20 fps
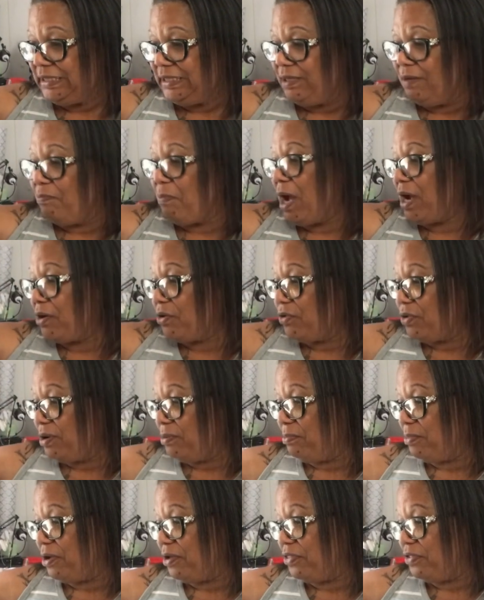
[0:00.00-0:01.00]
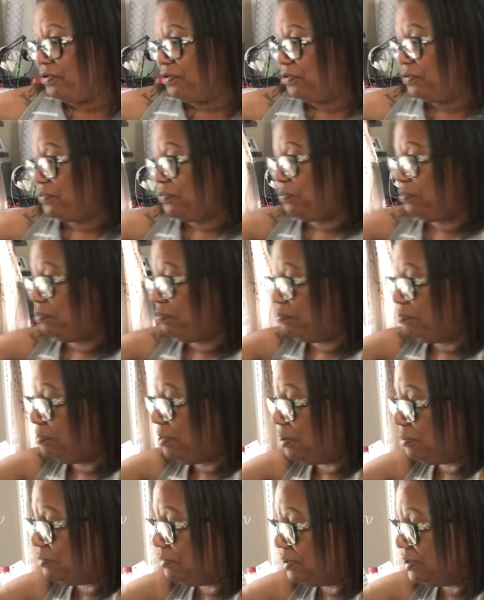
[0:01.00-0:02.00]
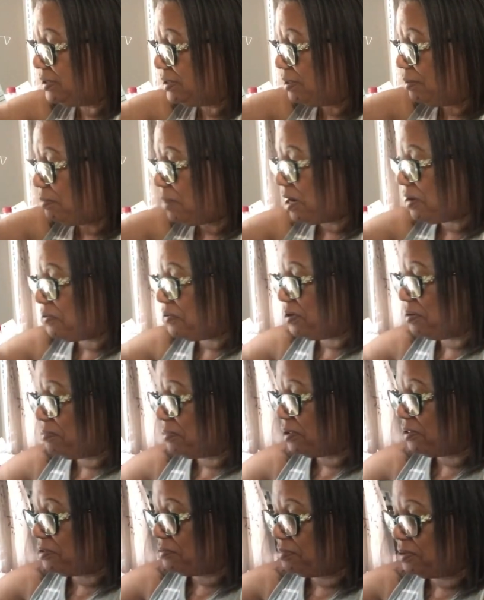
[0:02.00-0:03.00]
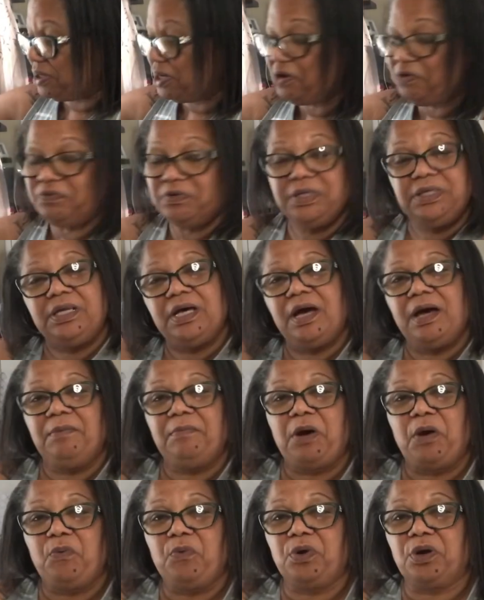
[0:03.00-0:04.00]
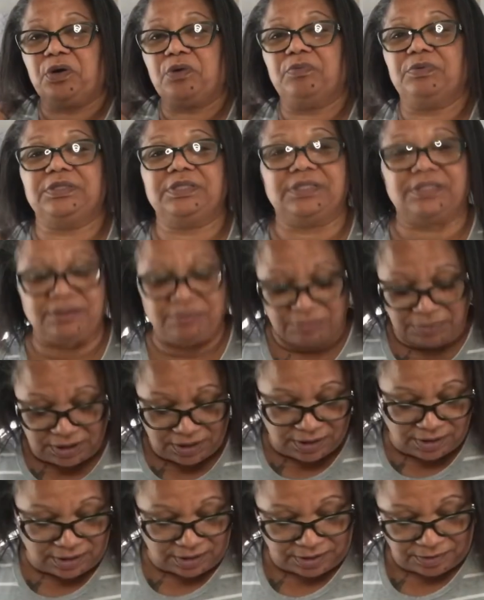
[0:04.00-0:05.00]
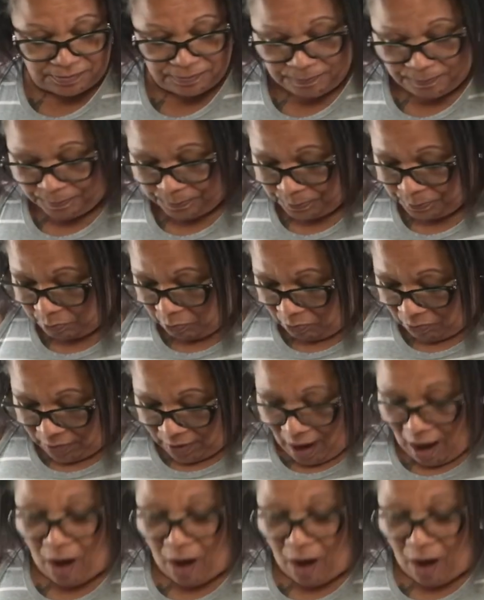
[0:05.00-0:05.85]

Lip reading: my grandmother, memories of my grandmother. But every time I work with this Muslim, I